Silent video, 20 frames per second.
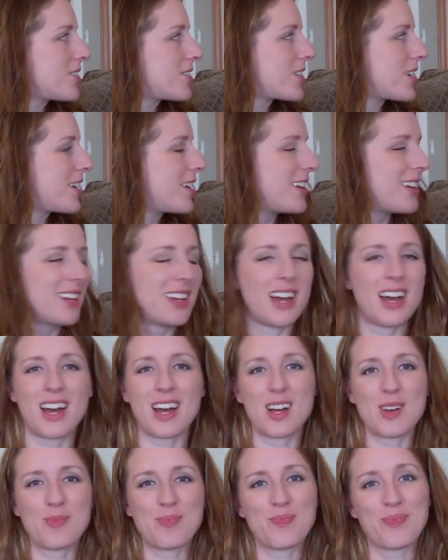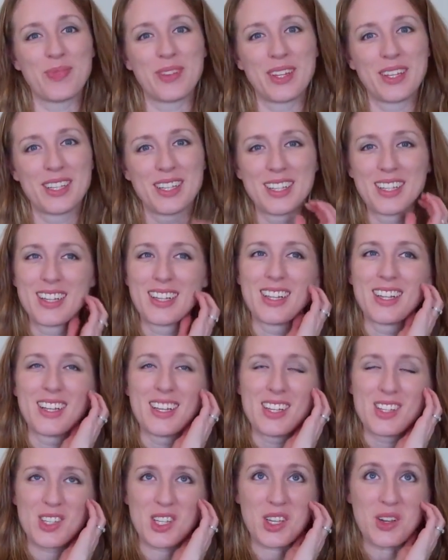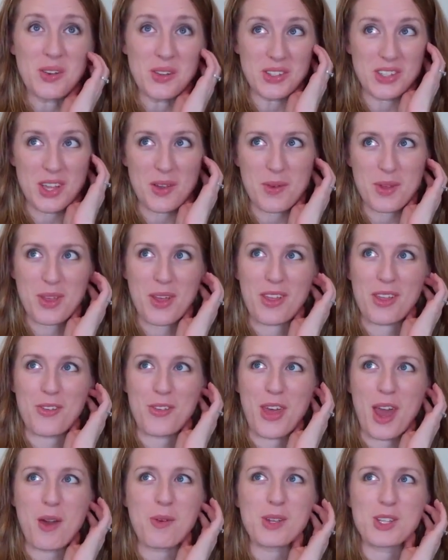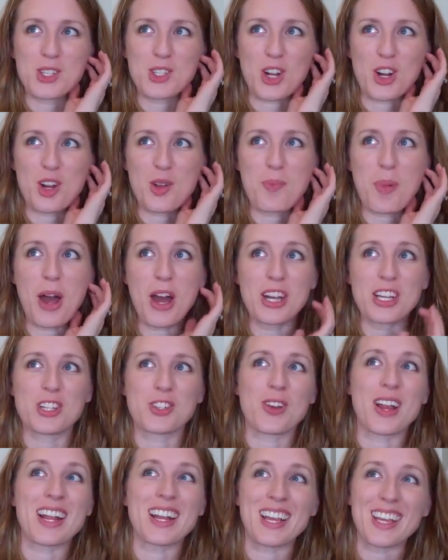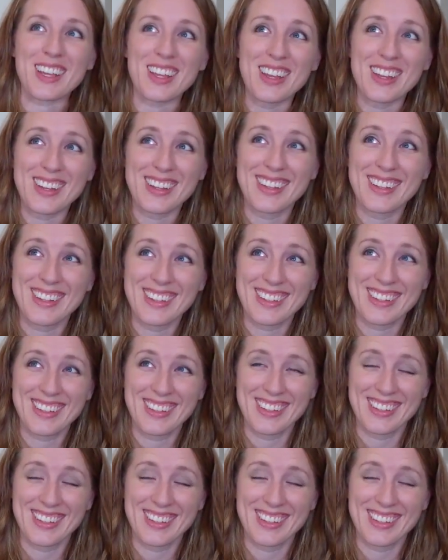And to coincide with all of that, we started potty training.